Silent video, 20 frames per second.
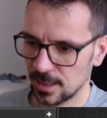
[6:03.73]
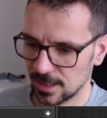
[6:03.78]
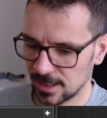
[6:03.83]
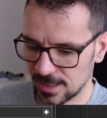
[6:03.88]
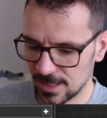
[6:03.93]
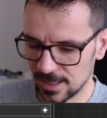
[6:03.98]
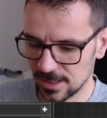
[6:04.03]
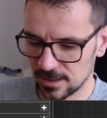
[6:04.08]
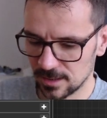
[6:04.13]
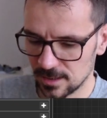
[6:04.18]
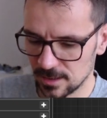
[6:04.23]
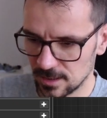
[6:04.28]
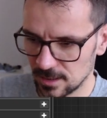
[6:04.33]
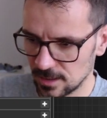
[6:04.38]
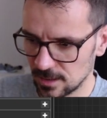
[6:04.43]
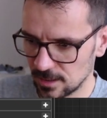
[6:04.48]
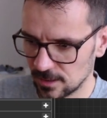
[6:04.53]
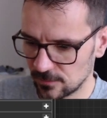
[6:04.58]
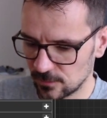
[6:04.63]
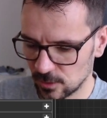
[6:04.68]
get
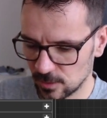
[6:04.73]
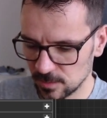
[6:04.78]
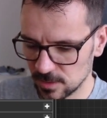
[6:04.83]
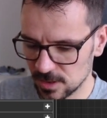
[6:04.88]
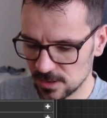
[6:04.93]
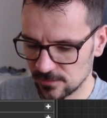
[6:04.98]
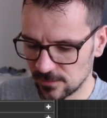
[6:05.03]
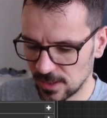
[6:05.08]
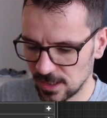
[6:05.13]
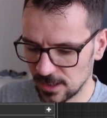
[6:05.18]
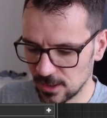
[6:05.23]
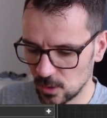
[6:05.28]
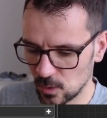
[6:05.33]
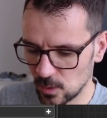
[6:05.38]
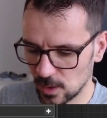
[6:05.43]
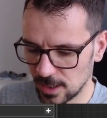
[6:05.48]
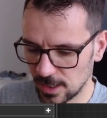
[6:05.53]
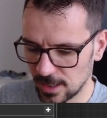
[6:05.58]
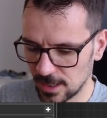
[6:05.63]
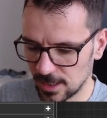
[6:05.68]
from this value
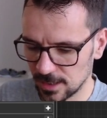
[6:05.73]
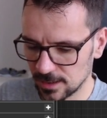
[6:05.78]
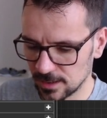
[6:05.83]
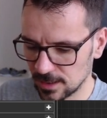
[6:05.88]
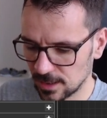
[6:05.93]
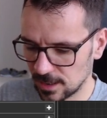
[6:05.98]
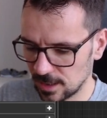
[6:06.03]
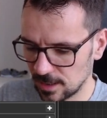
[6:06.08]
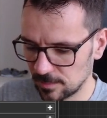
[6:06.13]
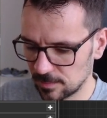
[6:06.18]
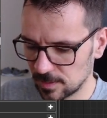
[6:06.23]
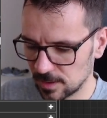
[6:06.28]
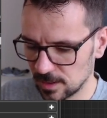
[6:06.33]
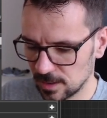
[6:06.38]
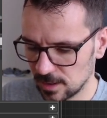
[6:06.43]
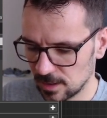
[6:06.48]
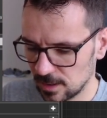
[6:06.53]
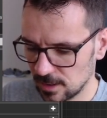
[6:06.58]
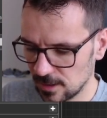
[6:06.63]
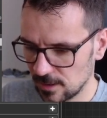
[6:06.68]
and type
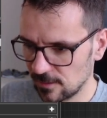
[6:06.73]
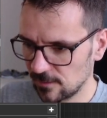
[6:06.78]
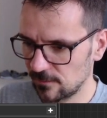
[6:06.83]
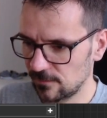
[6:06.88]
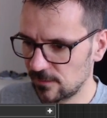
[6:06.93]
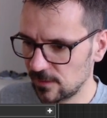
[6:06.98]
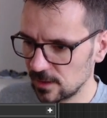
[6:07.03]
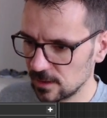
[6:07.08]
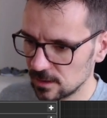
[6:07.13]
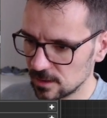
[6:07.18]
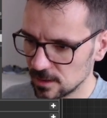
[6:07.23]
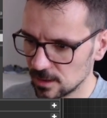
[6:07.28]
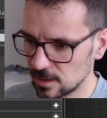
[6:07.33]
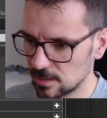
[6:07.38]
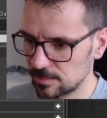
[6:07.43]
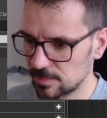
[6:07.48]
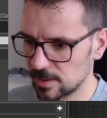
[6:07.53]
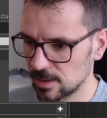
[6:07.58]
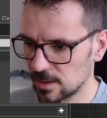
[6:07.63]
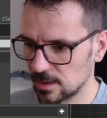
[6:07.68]

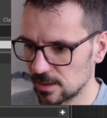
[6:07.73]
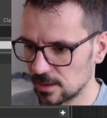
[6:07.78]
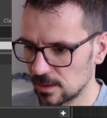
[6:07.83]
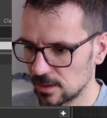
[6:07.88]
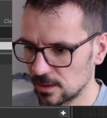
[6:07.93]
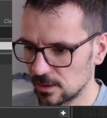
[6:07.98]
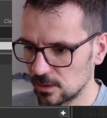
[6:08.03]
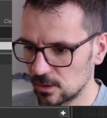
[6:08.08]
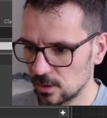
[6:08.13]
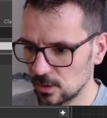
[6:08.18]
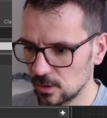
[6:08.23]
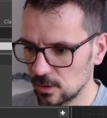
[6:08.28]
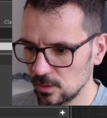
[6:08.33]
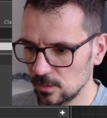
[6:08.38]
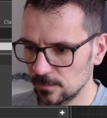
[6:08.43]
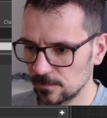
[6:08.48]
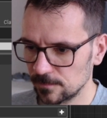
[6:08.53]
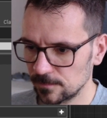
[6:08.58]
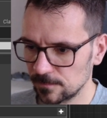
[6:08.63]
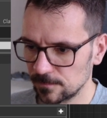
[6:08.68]
finterp2,
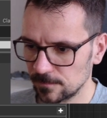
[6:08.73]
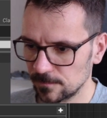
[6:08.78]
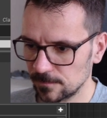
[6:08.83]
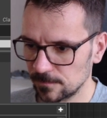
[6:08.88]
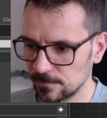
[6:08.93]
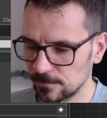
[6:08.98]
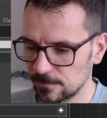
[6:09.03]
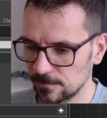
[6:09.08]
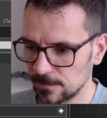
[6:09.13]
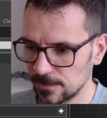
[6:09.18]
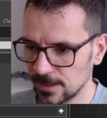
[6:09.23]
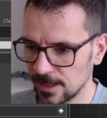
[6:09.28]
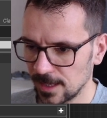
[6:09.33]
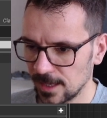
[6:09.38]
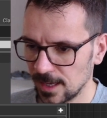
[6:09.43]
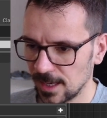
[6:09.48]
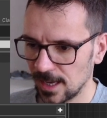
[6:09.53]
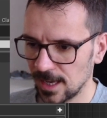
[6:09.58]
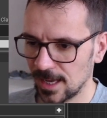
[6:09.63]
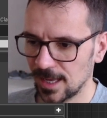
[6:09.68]

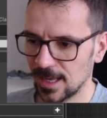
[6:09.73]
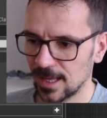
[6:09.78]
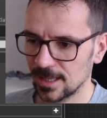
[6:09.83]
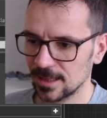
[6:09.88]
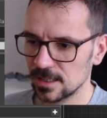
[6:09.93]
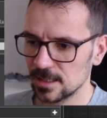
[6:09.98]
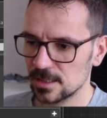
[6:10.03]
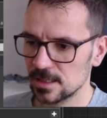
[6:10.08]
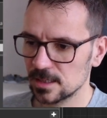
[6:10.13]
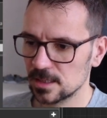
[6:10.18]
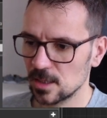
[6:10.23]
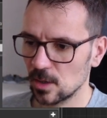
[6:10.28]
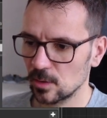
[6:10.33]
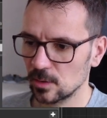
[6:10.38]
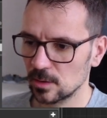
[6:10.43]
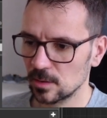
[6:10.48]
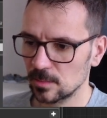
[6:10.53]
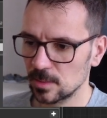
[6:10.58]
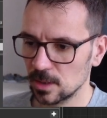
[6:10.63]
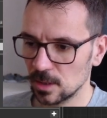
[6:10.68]
and this is going
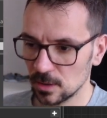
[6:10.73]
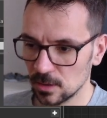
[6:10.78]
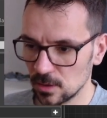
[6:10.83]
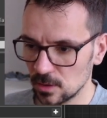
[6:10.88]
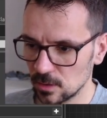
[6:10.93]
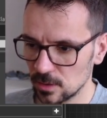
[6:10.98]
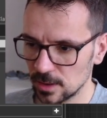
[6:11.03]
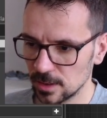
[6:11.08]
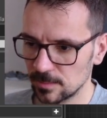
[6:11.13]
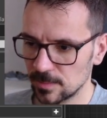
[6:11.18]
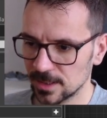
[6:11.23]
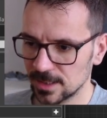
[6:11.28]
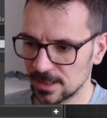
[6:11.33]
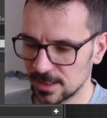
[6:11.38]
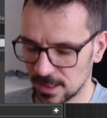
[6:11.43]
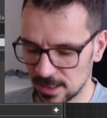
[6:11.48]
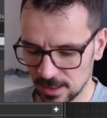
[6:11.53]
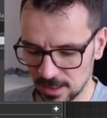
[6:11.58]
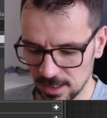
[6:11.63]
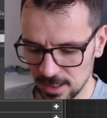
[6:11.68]
to be not current but
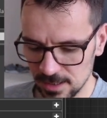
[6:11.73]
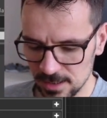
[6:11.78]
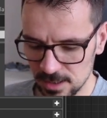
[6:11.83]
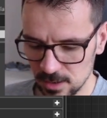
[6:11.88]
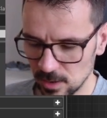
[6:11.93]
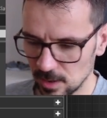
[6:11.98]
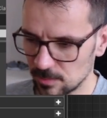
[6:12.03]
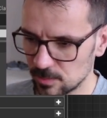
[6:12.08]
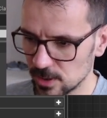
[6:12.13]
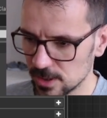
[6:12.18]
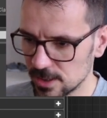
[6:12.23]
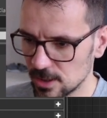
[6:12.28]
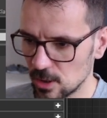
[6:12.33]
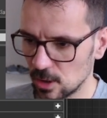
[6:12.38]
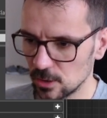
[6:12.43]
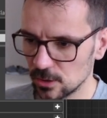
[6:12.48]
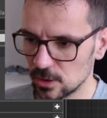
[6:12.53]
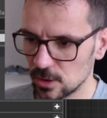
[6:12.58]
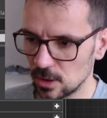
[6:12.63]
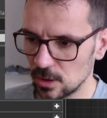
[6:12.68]
target. So I press
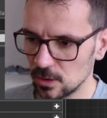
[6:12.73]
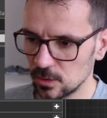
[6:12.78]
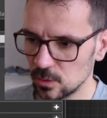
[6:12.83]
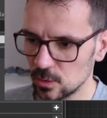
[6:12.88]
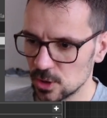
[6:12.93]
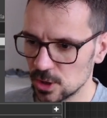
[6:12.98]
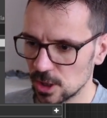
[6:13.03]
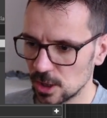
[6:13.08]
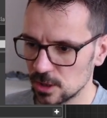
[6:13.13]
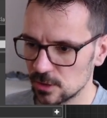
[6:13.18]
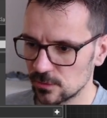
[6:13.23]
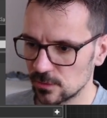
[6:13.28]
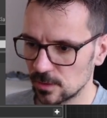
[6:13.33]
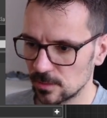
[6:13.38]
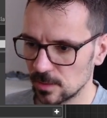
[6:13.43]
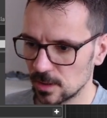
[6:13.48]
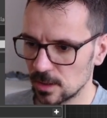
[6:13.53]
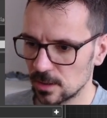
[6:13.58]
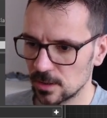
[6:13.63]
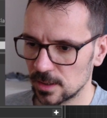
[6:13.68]
Ctrl to change
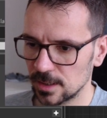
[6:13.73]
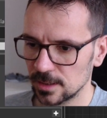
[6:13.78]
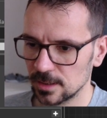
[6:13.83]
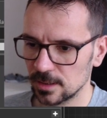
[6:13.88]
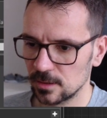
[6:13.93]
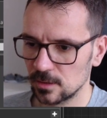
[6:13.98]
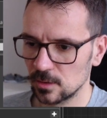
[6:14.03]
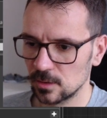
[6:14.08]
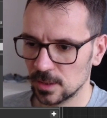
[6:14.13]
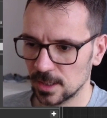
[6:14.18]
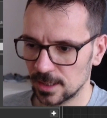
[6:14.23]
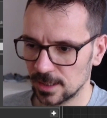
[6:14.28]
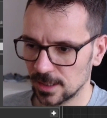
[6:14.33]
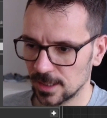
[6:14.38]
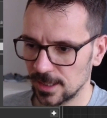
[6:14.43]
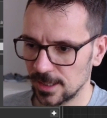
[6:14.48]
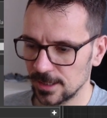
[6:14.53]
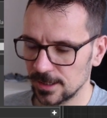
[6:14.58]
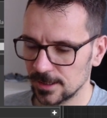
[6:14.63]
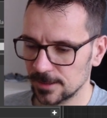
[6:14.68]
from current to
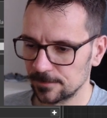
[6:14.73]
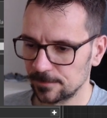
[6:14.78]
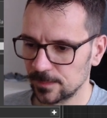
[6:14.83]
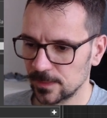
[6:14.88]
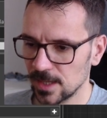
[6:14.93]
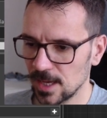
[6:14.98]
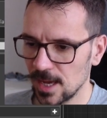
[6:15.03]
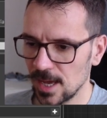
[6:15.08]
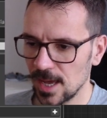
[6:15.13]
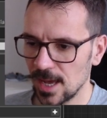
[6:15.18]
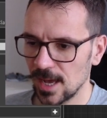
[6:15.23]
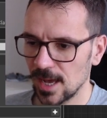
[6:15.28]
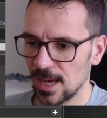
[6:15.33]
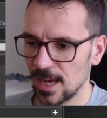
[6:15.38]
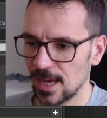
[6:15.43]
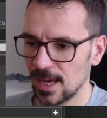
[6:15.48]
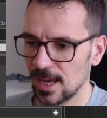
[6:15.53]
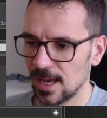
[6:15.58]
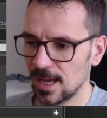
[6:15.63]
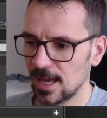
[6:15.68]
target,
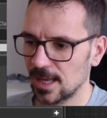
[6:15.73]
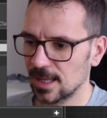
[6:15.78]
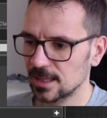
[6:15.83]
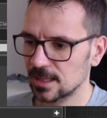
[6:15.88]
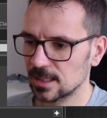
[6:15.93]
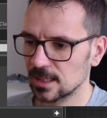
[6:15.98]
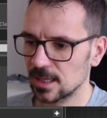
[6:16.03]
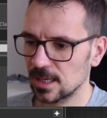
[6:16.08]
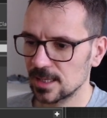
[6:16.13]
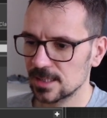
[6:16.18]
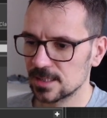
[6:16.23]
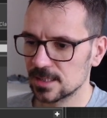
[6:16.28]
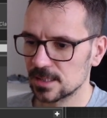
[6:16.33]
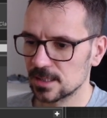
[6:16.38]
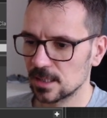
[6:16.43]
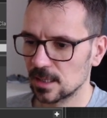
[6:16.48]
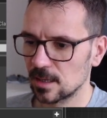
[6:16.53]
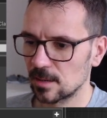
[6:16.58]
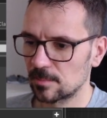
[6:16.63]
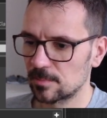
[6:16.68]
and let's
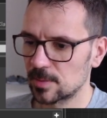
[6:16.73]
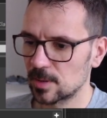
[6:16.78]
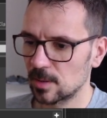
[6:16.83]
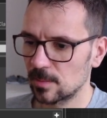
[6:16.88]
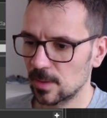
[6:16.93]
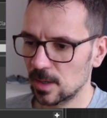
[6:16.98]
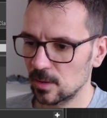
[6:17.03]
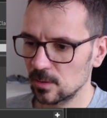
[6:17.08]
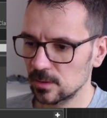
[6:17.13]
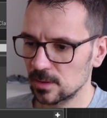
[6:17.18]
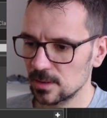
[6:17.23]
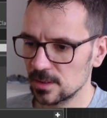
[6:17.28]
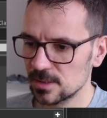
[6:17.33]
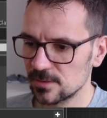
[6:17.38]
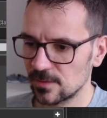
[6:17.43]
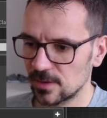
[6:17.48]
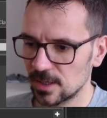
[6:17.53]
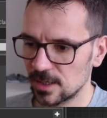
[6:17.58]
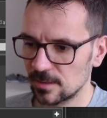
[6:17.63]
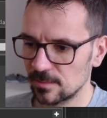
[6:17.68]
promote this
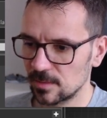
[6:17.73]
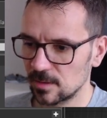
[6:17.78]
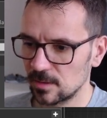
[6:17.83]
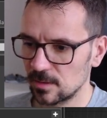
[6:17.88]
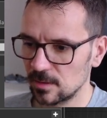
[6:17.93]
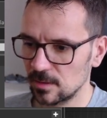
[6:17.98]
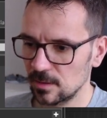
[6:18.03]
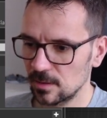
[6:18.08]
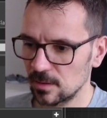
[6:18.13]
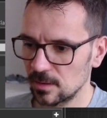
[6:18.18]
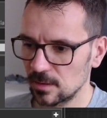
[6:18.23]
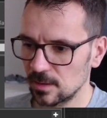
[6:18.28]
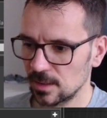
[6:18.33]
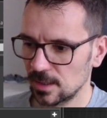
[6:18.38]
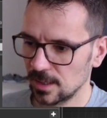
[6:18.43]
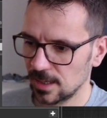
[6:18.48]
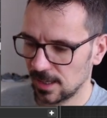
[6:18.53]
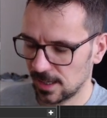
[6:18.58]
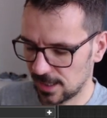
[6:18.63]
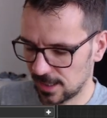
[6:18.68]
variable
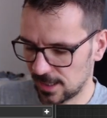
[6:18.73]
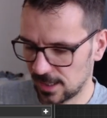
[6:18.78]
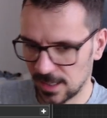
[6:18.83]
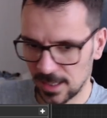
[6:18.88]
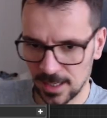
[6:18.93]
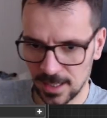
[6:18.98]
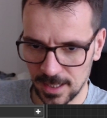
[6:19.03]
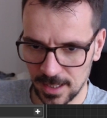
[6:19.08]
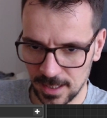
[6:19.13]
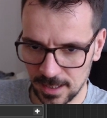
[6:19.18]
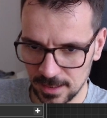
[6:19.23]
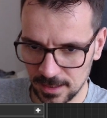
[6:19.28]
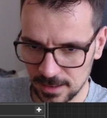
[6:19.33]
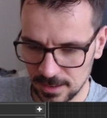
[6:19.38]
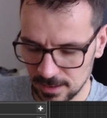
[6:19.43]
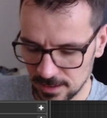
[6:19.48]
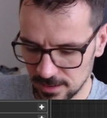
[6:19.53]
and